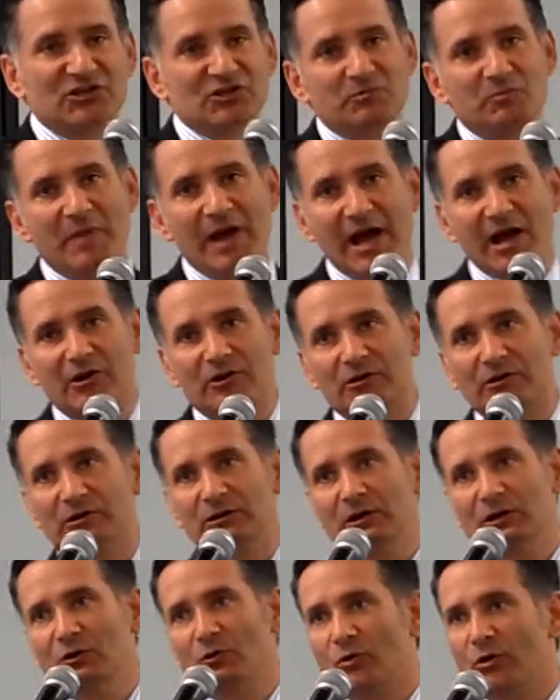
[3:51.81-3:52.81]
It doesn't
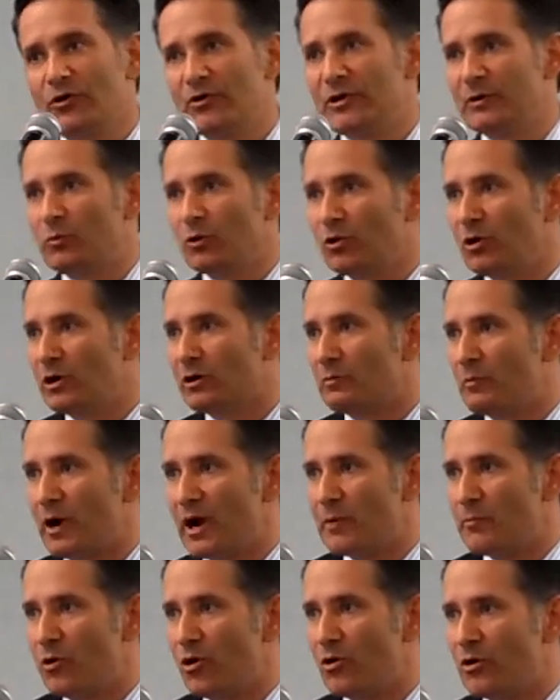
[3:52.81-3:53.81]
matter whether he
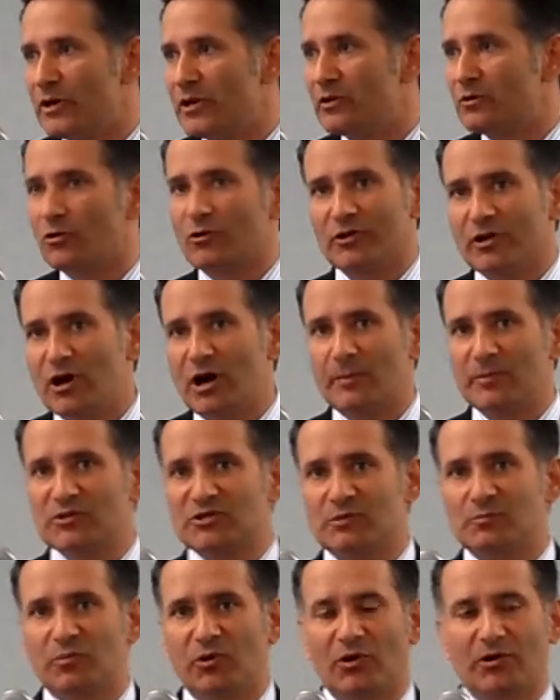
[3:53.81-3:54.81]
belonged to my party or the
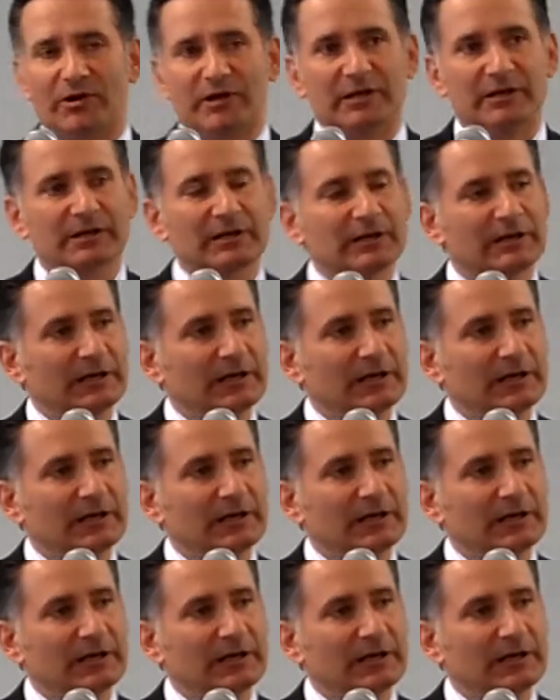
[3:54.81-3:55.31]
opposite party.